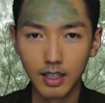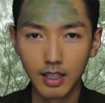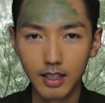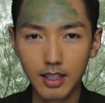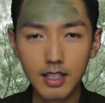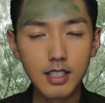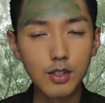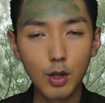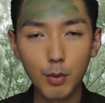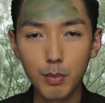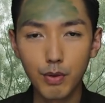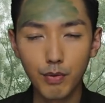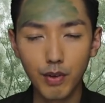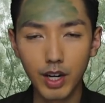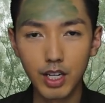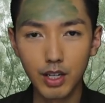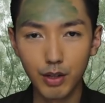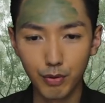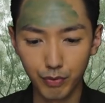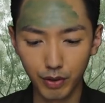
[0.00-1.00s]
This is going to be
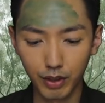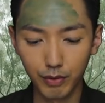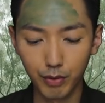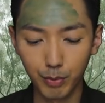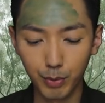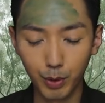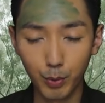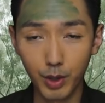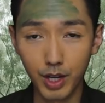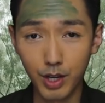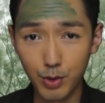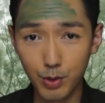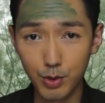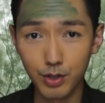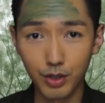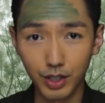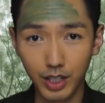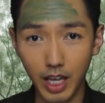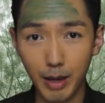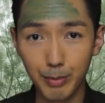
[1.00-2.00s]
very different from the way you use
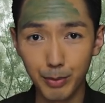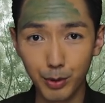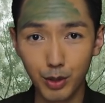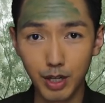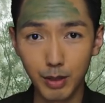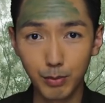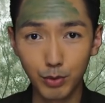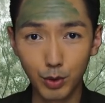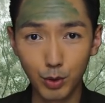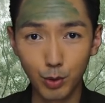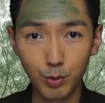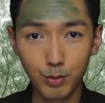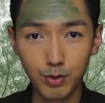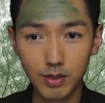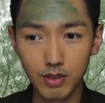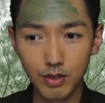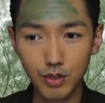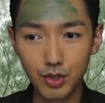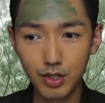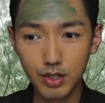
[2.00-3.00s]
your camo cream
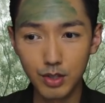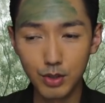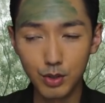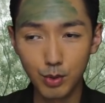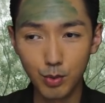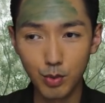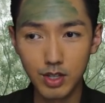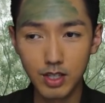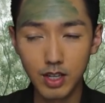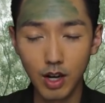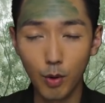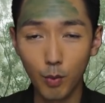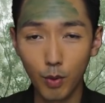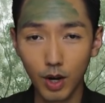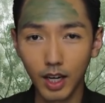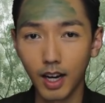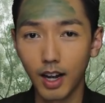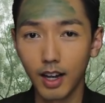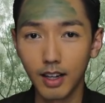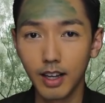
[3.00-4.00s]
tubes. You just need to squeeze out
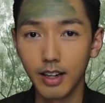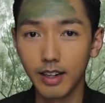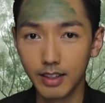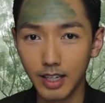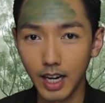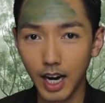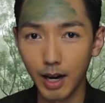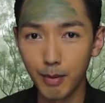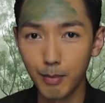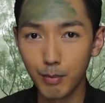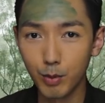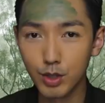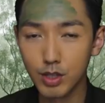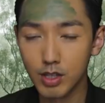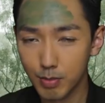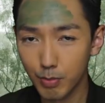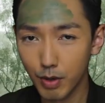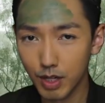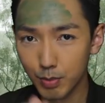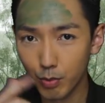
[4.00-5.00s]
one color at a time, which
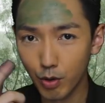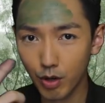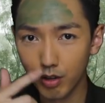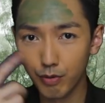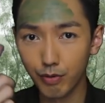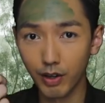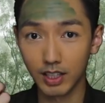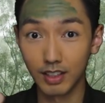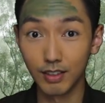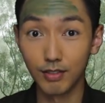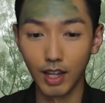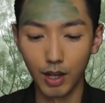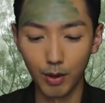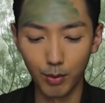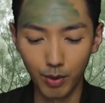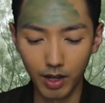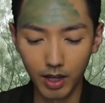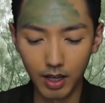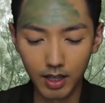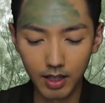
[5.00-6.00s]
is much more effective
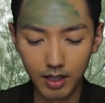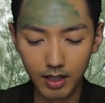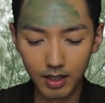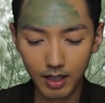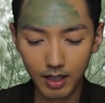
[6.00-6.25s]
that way.